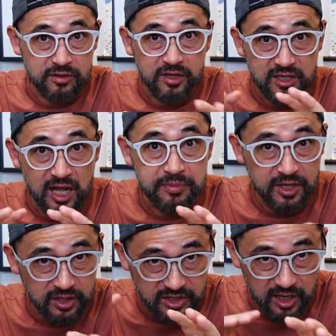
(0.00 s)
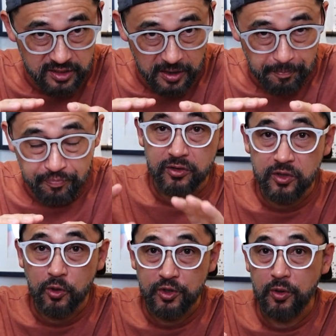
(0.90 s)
disturb each other. Yuzu
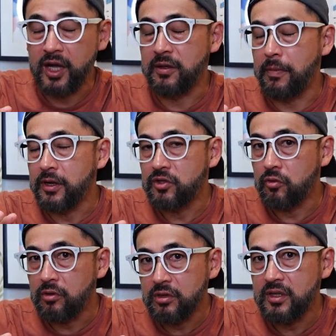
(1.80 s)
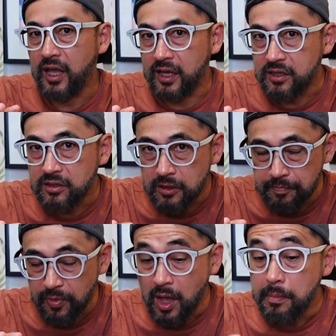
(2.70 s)
Kosho has a very strong taste,
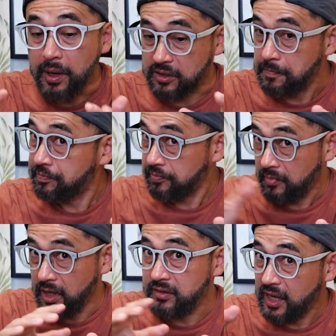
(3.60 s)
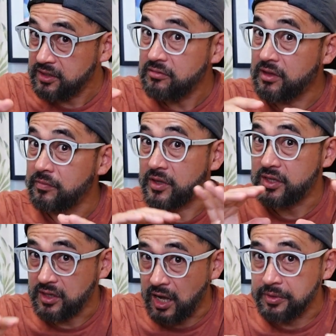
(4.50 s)
but it doesn't
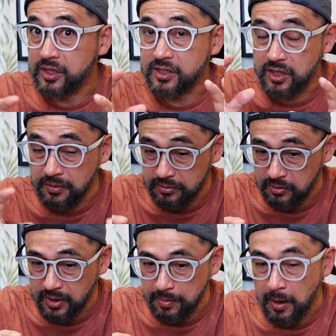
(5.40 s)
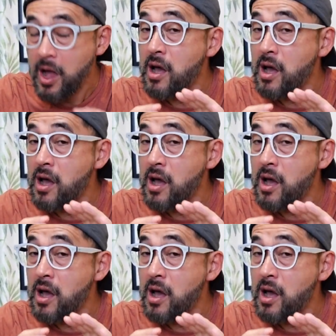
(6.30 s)
disturb the seafood flavor.